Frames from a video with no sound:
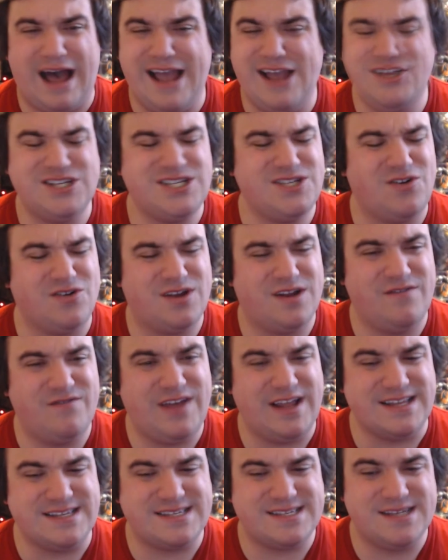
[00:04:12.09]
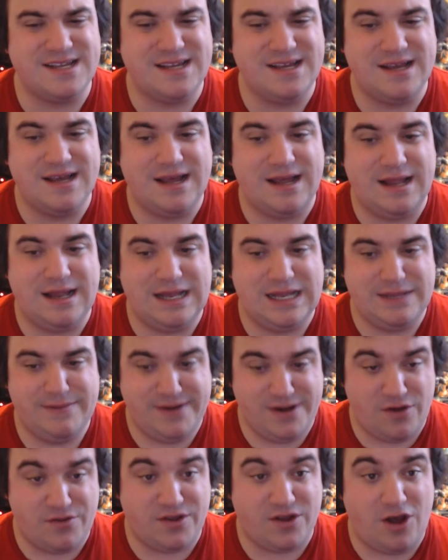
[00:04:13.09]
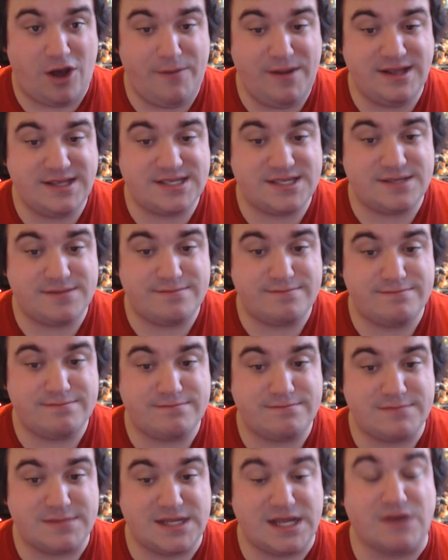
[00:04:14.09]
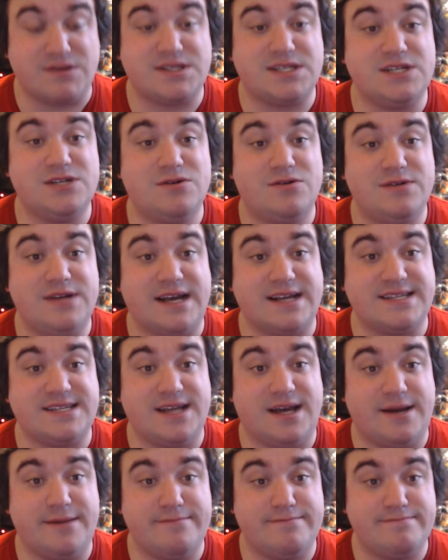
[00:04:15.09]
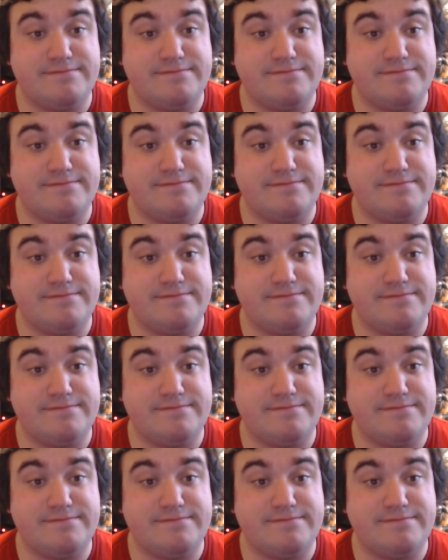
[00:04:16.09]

are you just not convinced? Let me know in the comments, and I'll see you all next time.